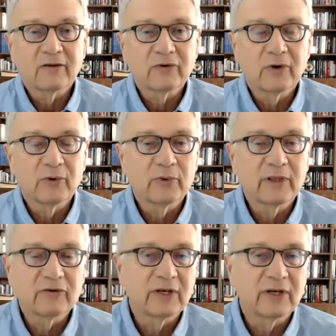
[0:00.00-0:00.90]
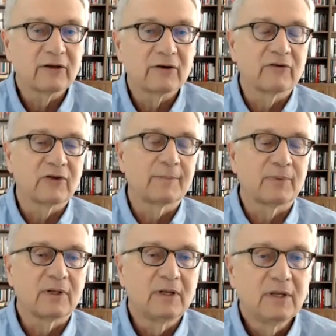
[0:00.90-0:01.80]
So there's another
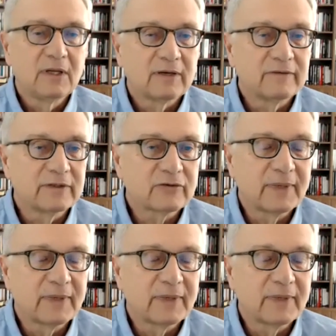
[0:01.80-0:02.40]
example of a